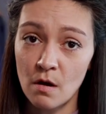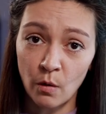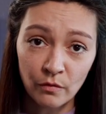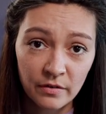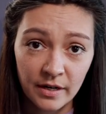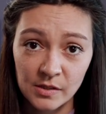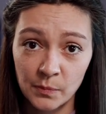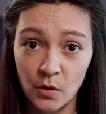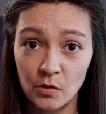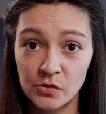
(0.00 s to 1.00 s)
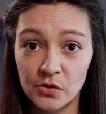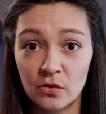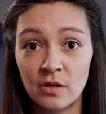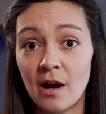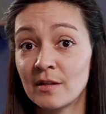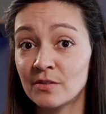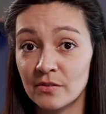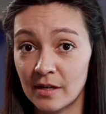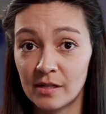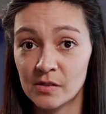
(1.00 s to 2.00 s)
overexposed or
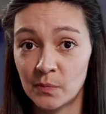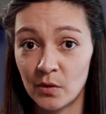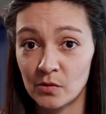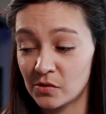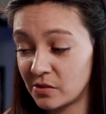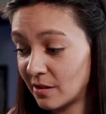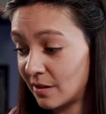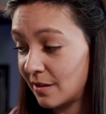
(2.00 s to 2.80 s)
underexposed.